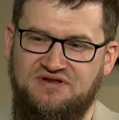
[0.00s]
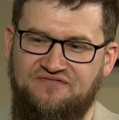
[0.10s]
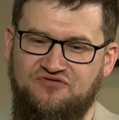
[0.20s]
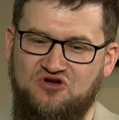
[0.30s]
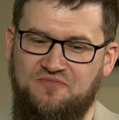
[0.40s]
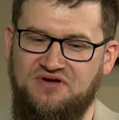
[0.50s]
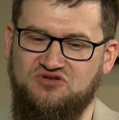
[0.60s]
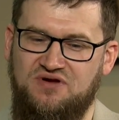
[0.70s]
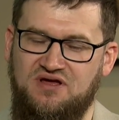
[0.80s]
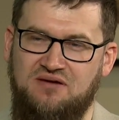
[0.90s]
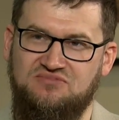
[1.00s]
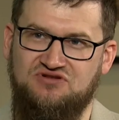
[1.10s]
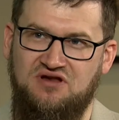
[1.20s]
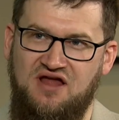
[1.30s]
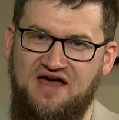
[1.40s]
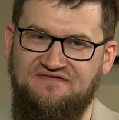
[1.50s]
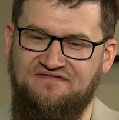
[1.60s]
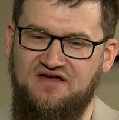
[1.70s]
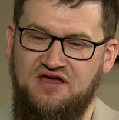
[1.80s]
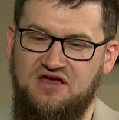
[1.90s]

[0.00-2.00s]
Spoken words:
in different topics when it comes to life,